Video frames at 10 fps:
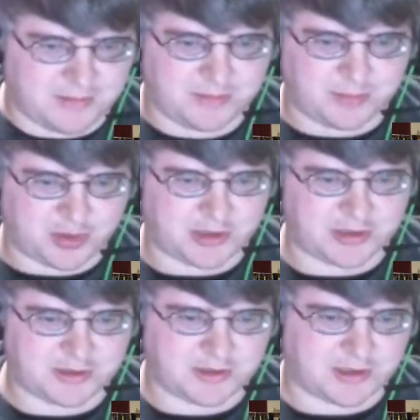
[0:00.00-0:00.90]

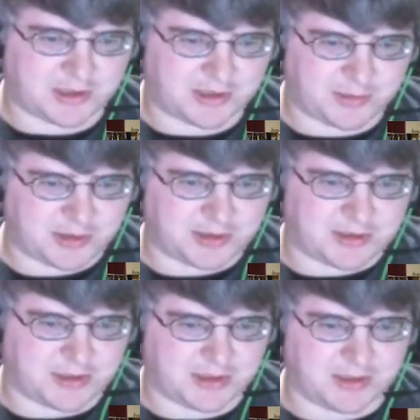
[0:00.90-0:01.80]
product stock, but it's
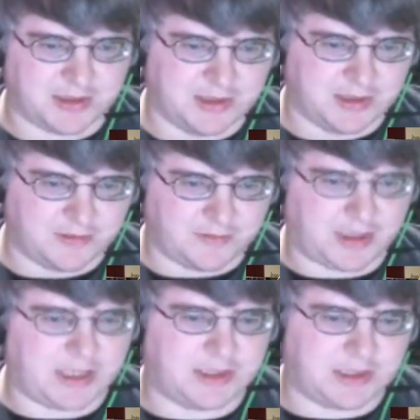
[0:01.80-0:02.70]
uh,
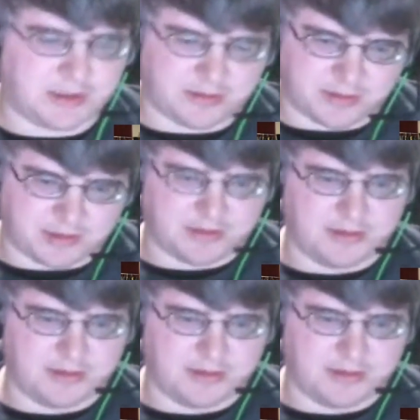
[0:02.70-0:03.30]
flash sales.